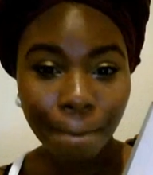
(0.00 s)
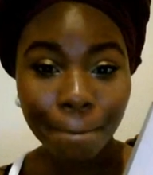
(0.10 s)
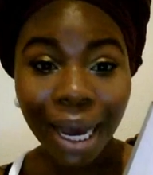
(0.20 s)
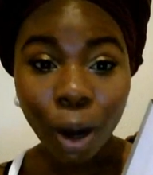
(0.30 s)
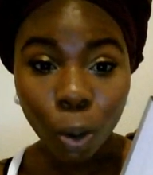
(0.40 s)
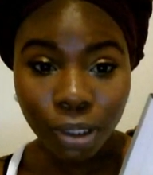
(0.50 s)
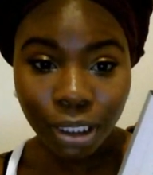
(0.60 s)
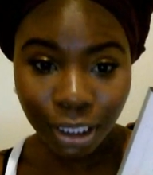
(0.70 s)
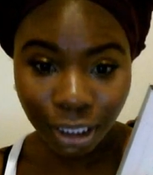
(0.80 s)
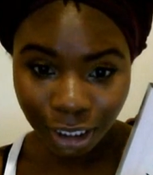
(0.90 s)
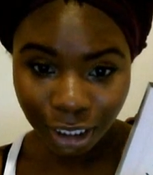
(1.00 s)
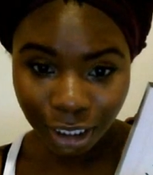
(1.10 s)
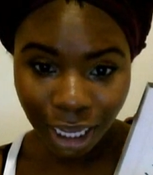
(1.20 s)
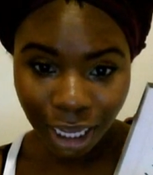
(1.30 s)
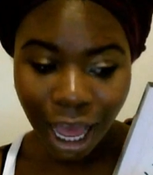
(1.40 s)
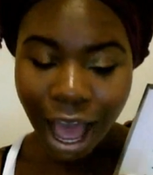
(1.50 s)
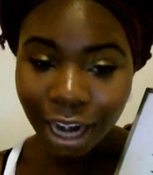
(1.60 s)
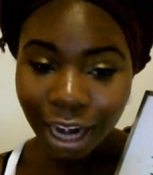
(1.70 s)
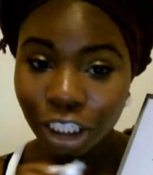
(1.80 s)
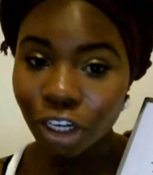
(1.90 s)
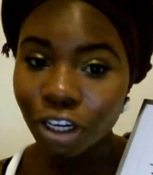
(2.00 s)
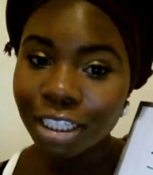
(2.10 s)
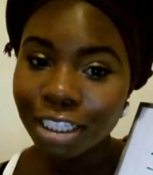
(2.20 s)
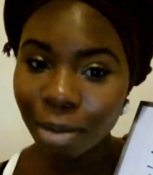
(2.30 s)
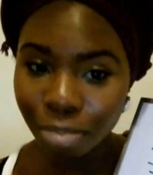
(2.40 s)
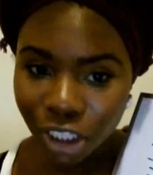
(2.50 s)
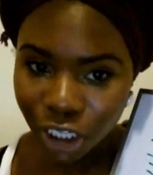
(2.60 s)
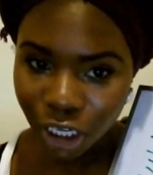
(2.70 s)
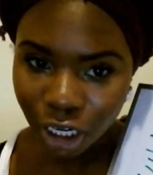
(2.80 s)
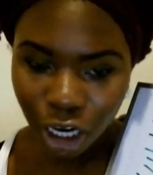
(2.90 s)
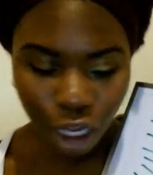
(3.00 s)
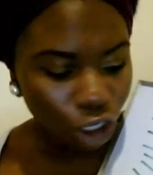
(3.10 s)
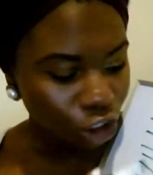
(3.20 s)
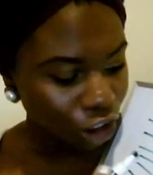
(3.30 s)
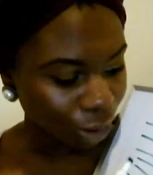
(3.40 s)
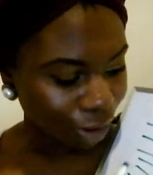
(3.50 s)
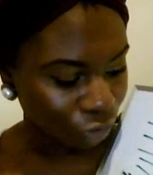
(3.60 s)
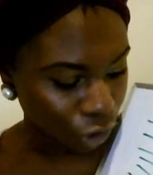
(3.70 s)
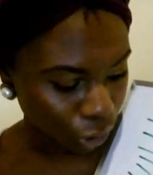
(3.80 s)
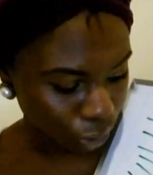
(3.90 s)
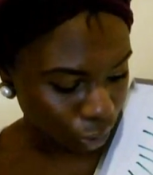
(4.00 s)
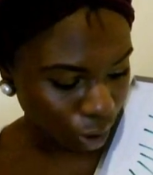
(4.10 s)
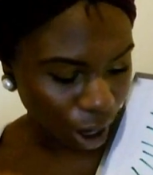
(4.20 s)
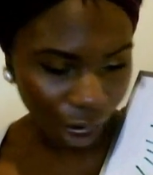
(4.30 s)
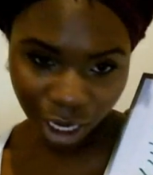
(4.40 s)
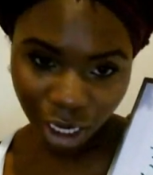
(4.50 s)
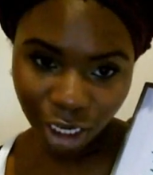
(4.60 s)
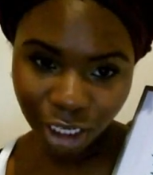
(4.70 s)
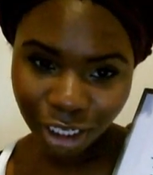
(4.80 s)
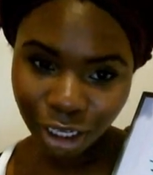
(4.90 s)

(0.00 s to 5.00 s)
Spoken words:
melts at a certain temperature. So if you are